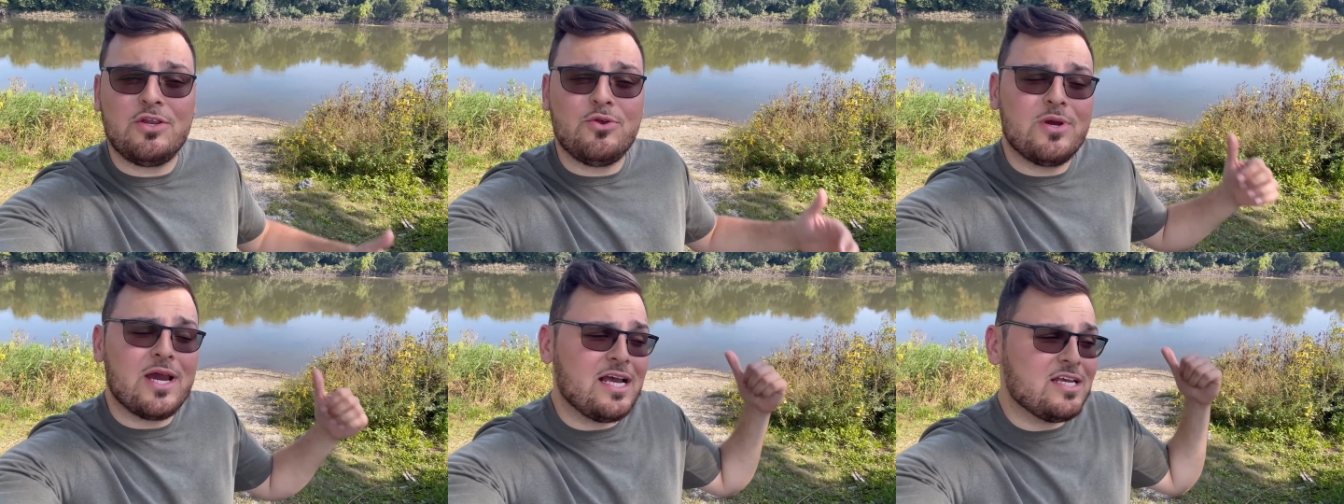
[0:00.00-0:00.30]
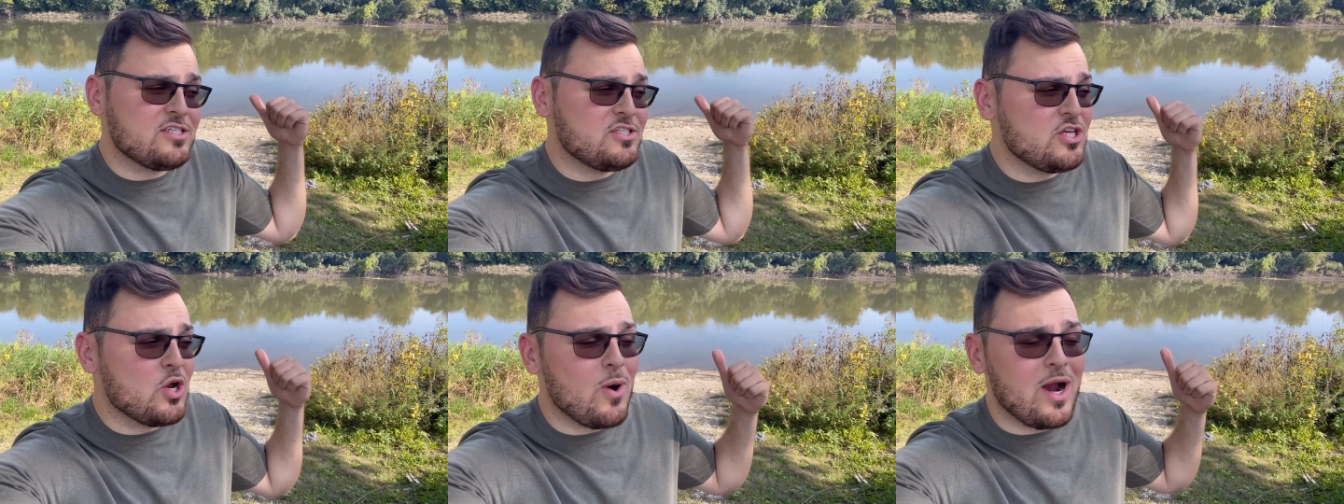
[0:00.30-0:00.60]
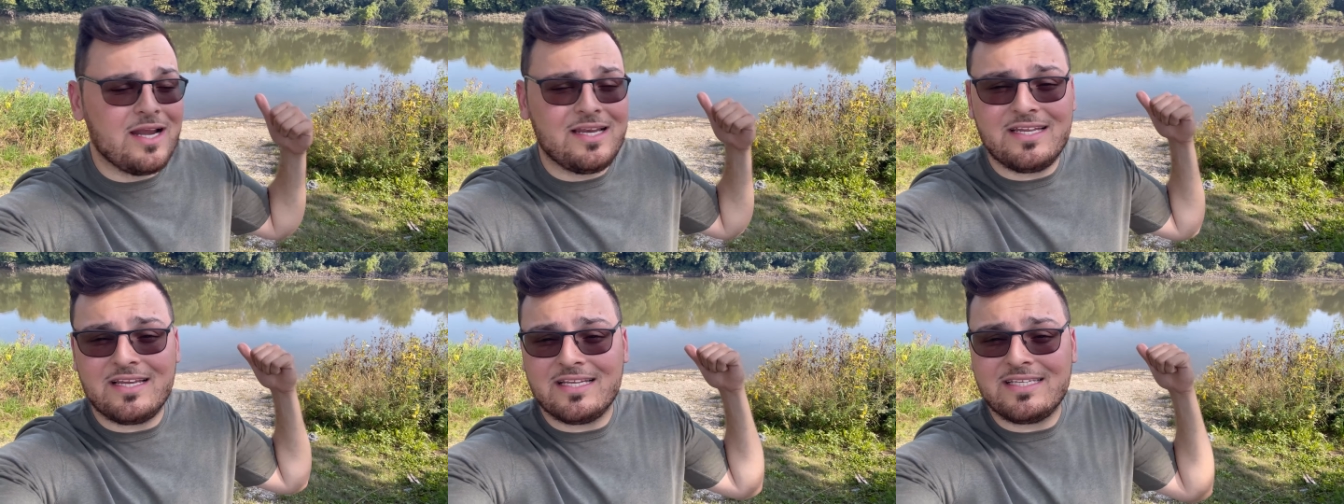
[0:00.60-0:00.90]
you guys know
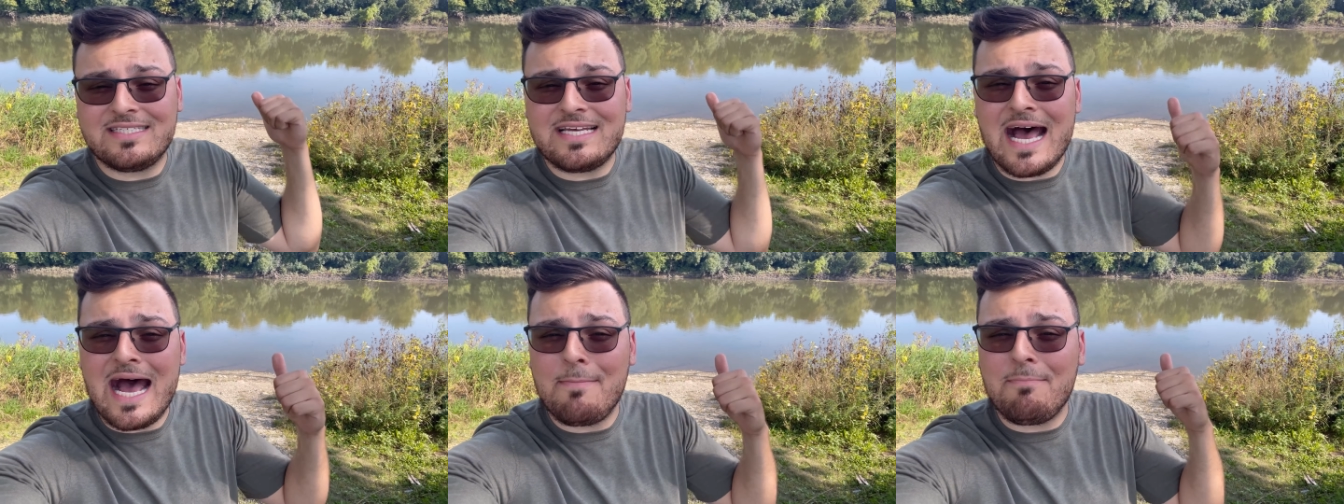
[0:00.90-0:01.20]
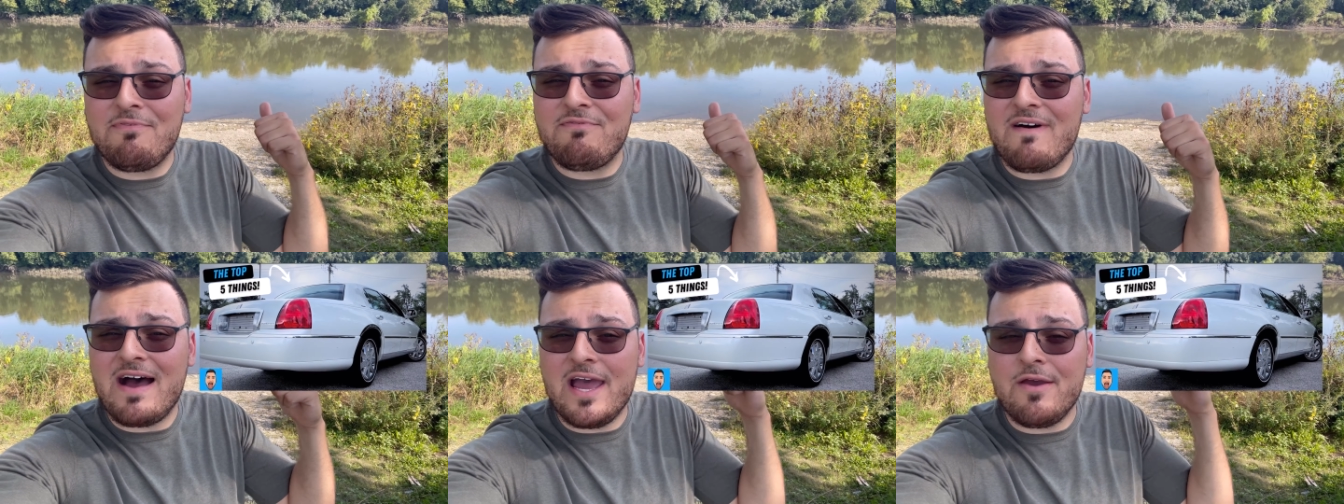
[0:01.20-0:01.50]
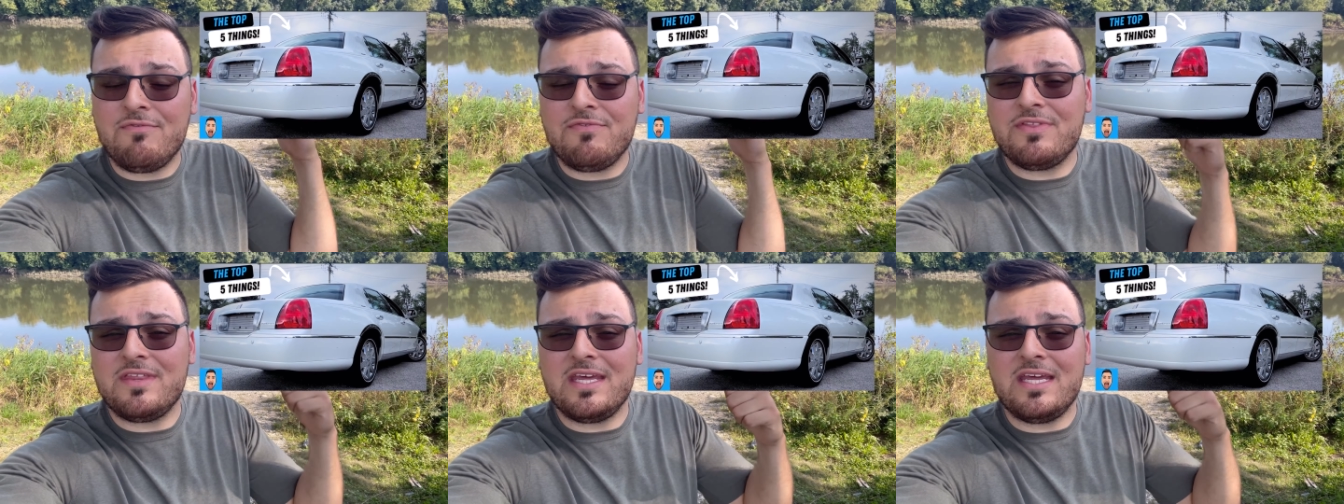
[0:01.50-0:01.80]
I did a top
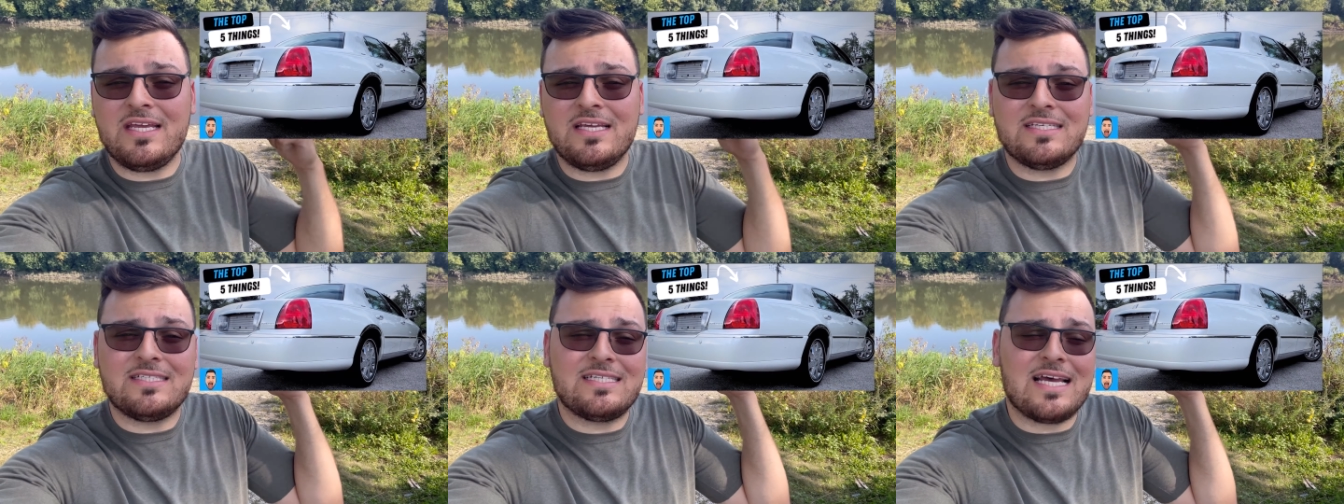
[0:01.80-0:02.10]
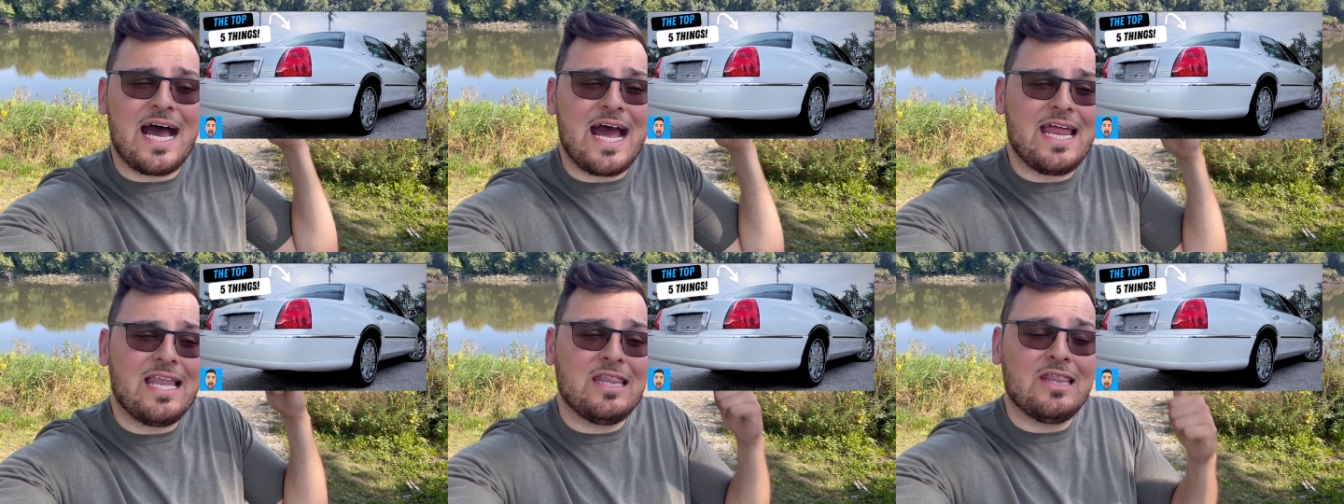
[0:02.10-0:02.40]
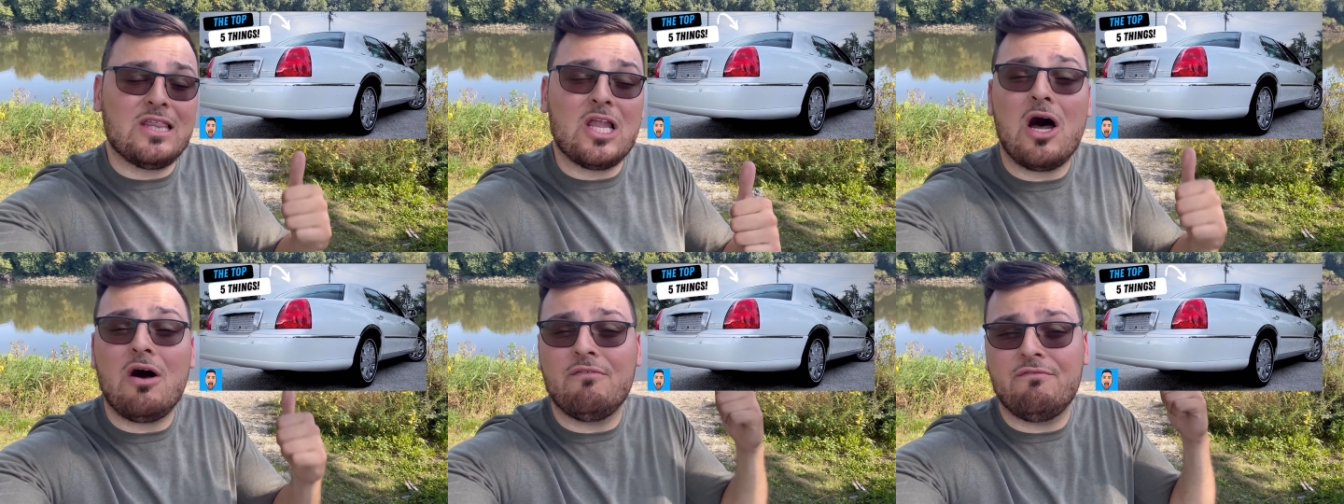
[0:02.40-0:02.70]
5 things I
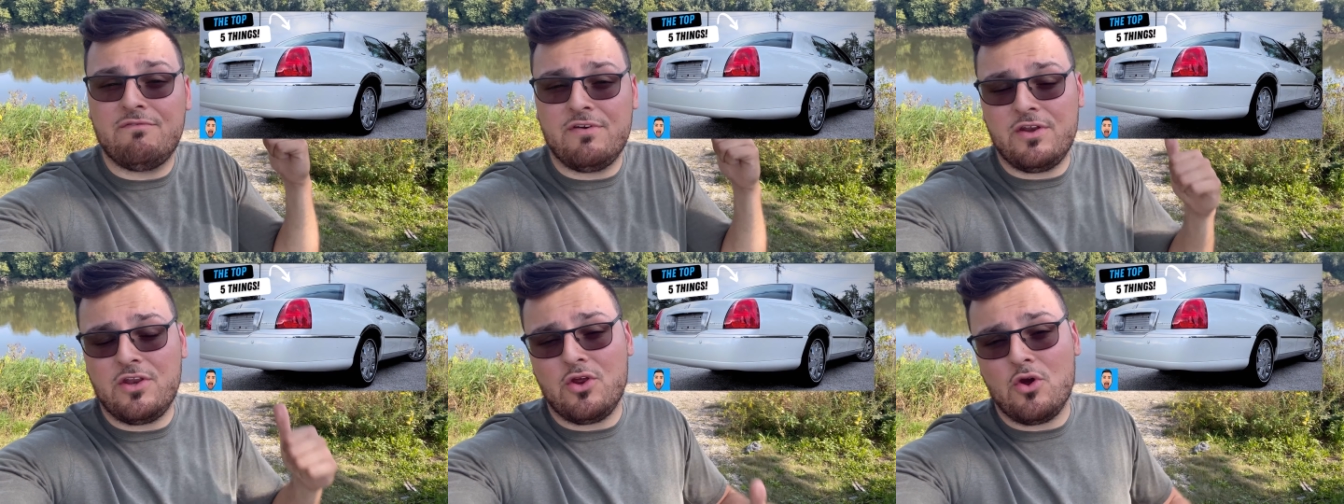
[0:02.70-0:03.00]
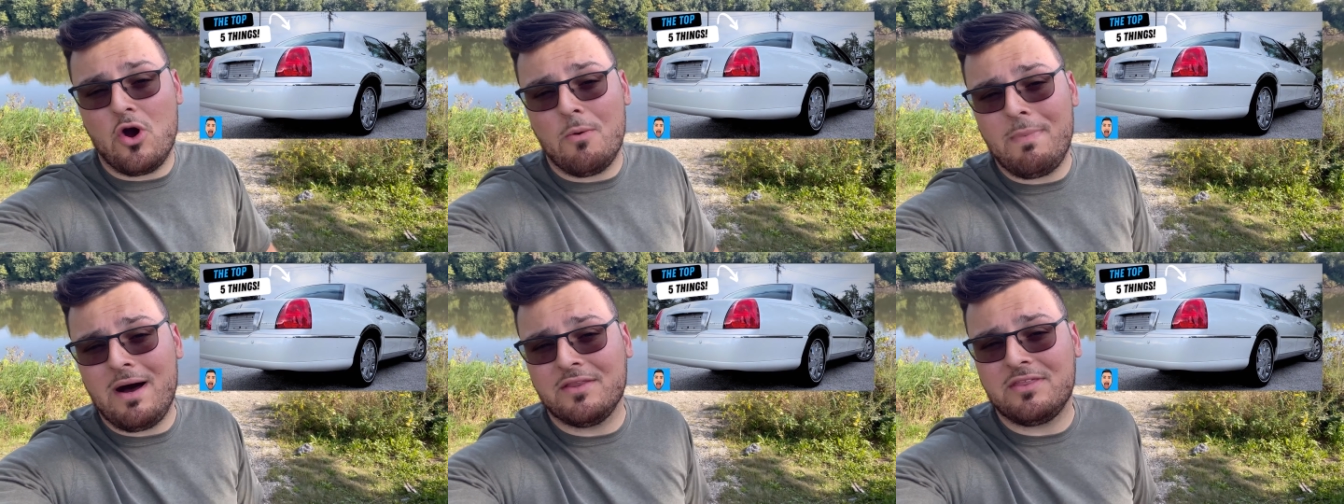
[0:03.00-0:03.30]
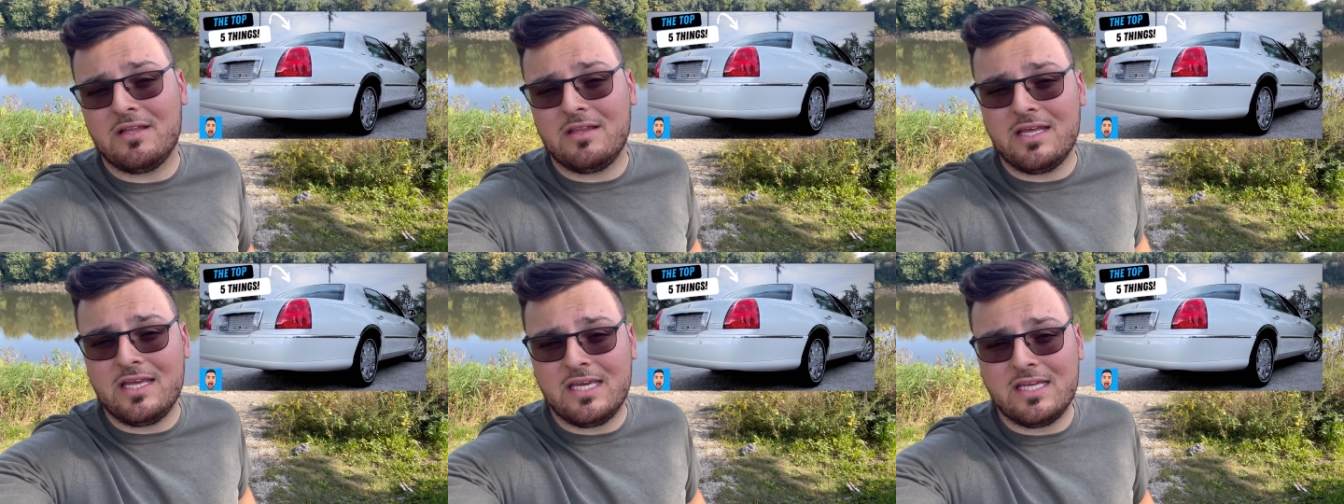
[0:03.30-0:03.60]
love video about
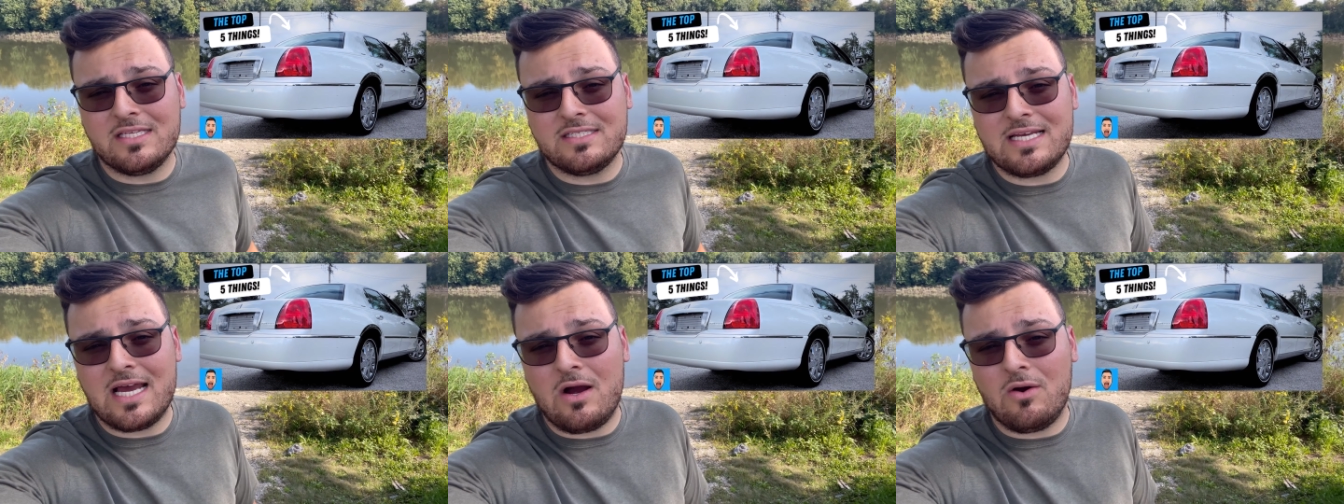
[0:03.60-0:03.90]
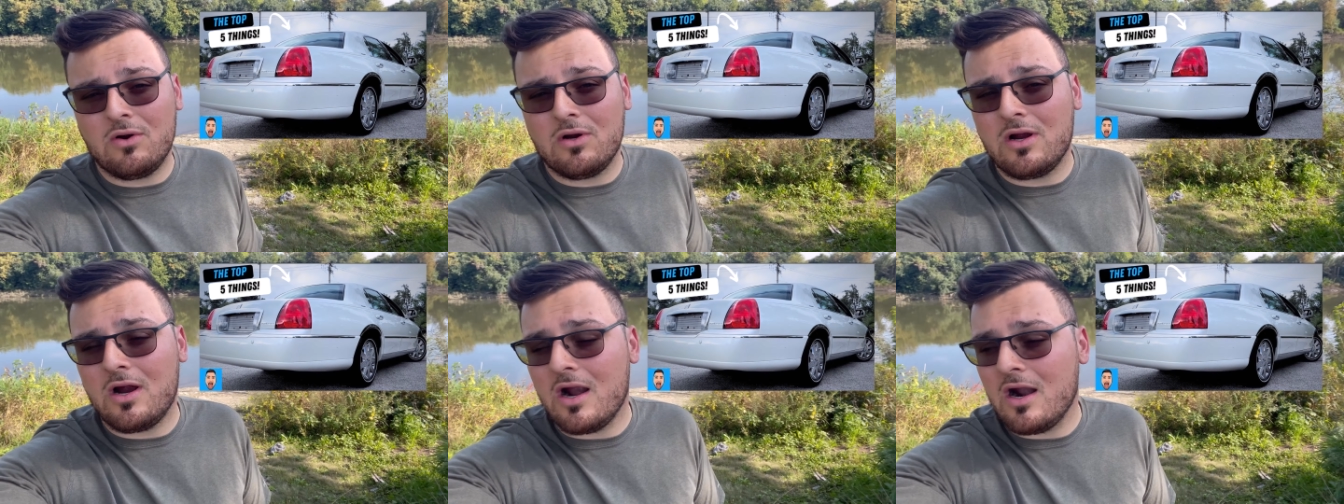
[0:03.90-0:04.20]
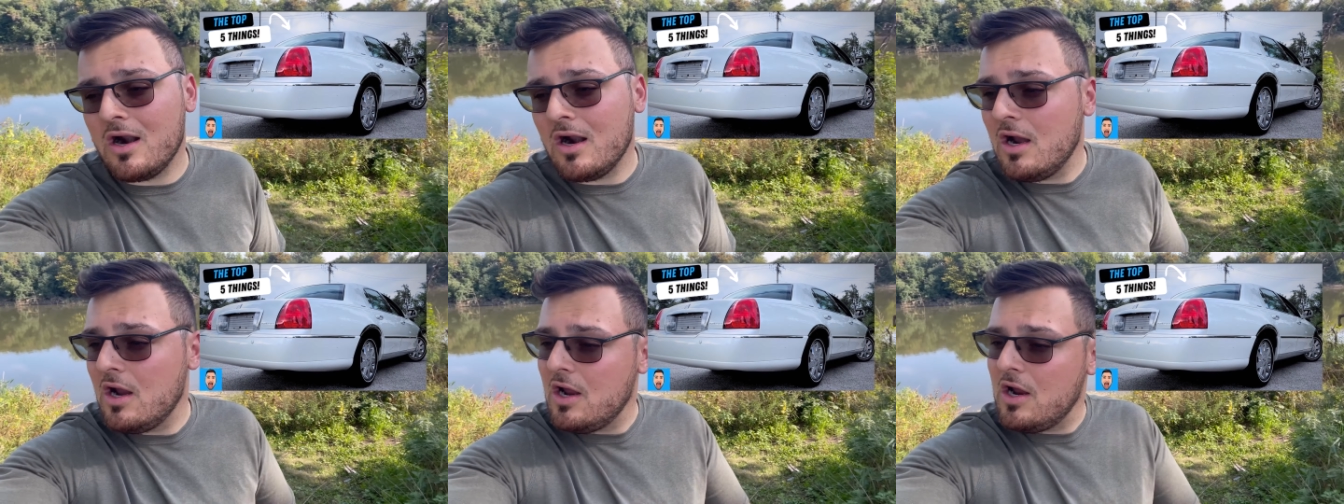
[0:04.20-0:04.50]
the Lincoln Town
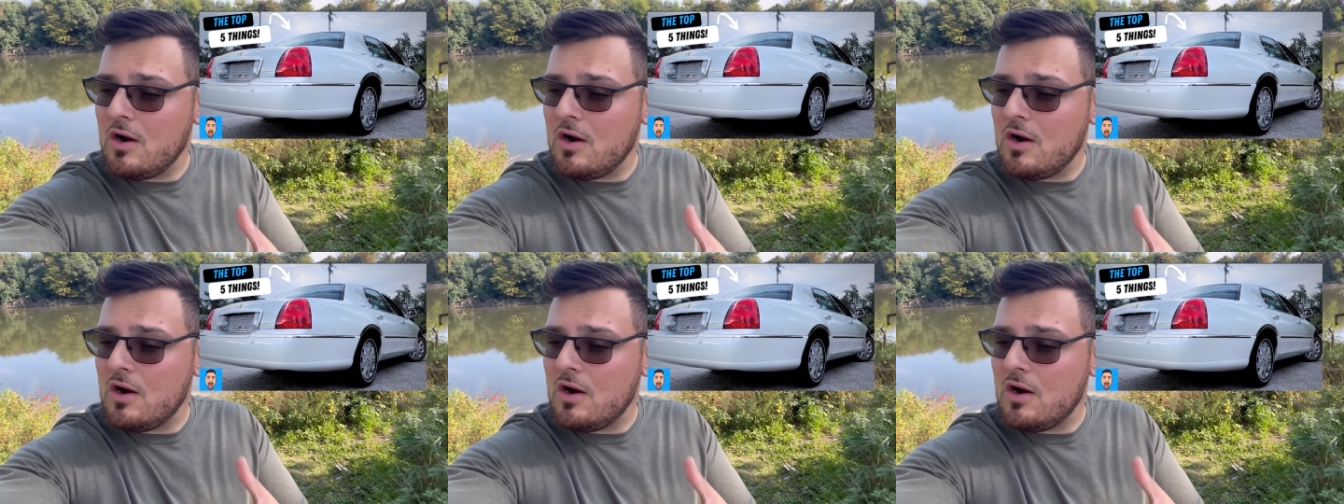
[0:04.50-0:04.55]
Car,